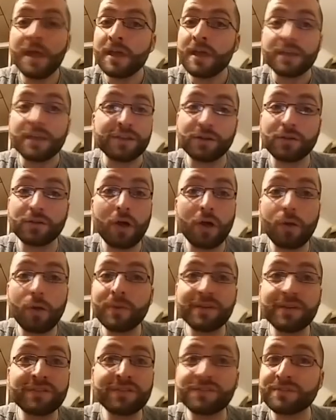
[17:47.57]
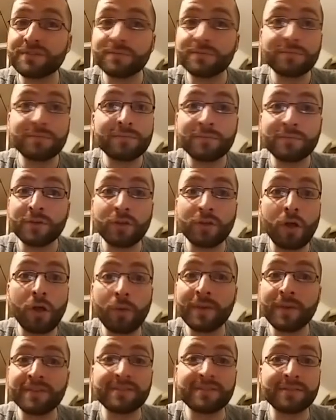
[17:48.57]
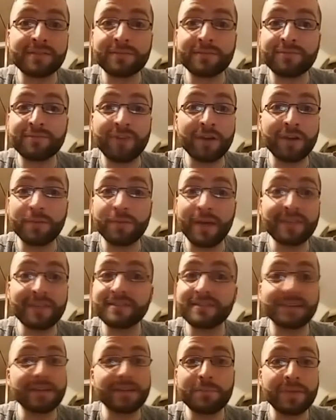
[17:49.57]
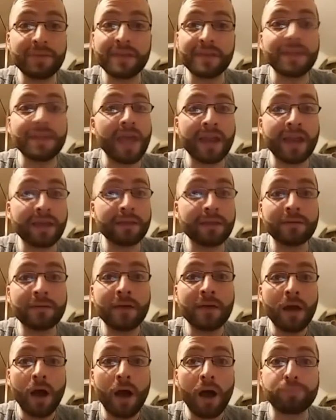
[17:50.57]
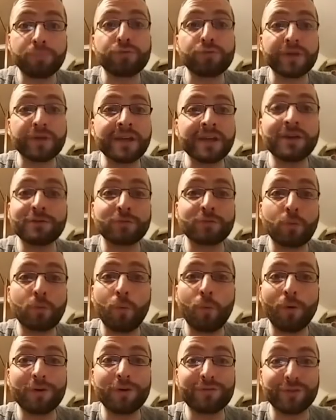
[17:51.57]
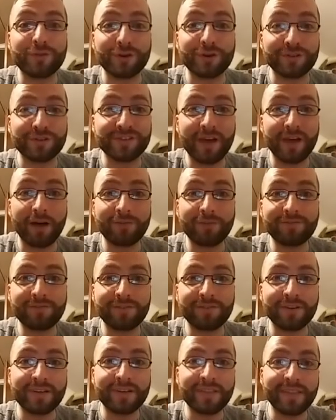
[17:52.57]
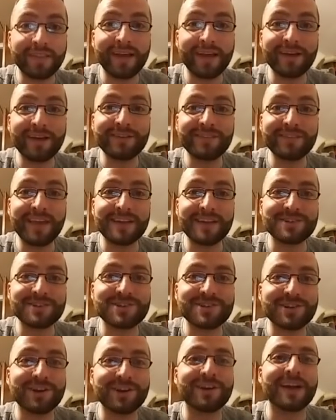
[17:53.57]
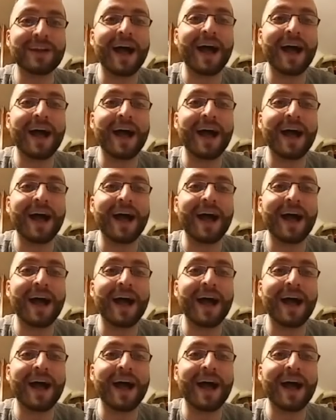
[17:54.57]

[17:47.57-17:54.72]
you'll always fundamentally be getting a pretty good reward for yourself. And there's that shirt.